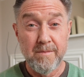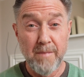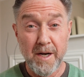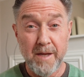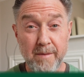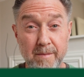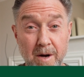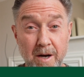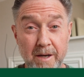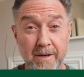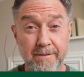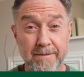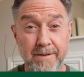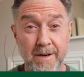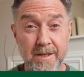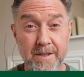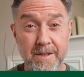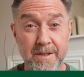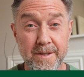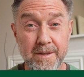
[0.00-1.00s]
money market
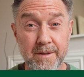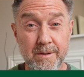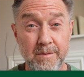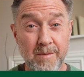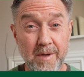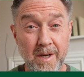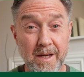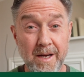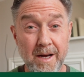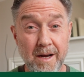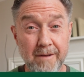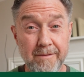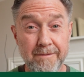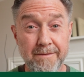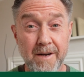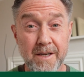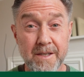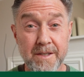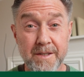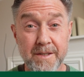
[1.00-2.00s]
funds? Well, they are
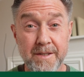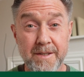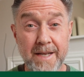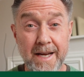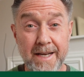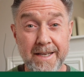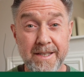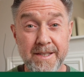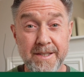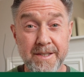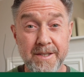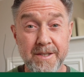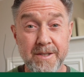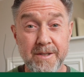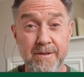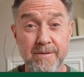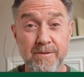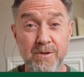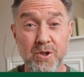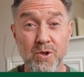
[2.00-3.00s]
funds that consist
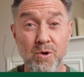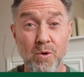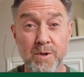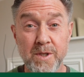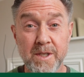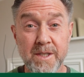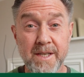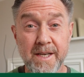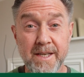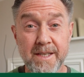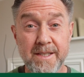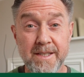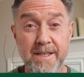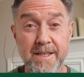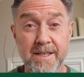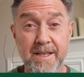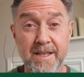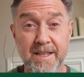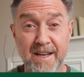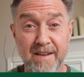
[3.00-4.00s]
of shorter
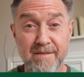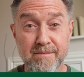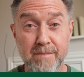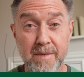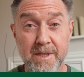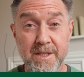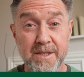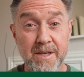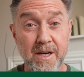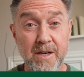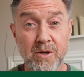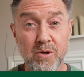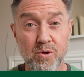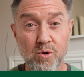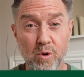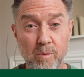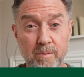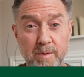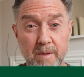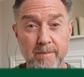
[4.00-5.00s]
dated government and
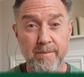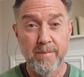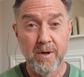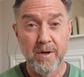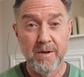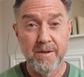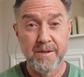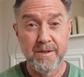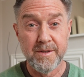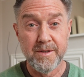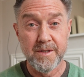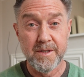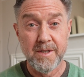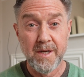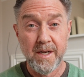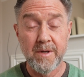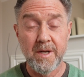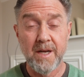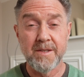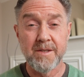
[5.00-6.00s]
corporate bonds
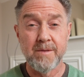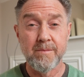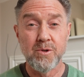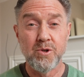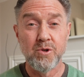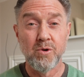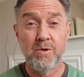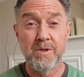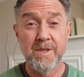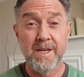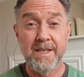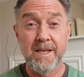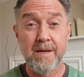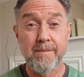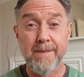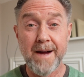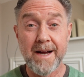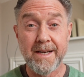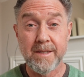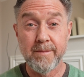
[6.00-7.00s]
and some short-dated
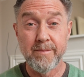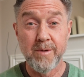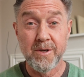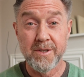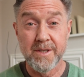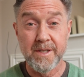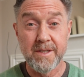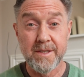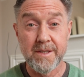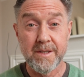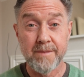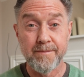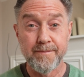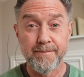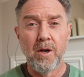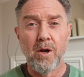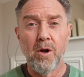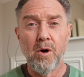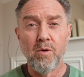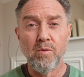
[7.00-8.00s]
bank deposits,
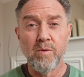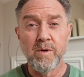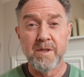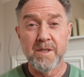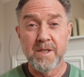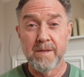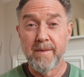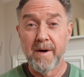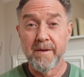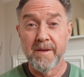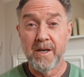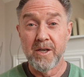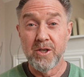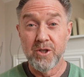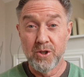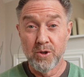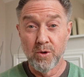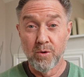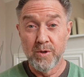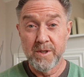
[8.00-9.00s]
along with some other
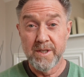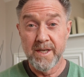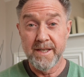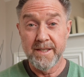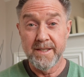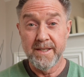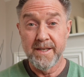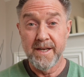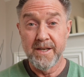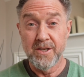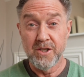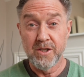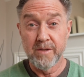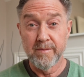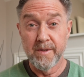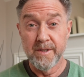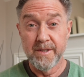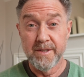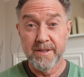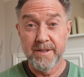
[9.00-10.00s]
short-dated
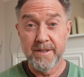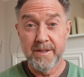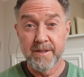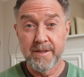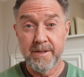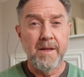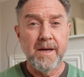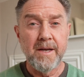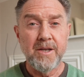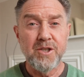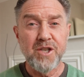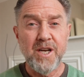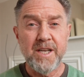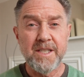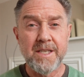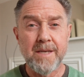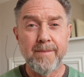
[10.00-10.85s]
instruments. They are just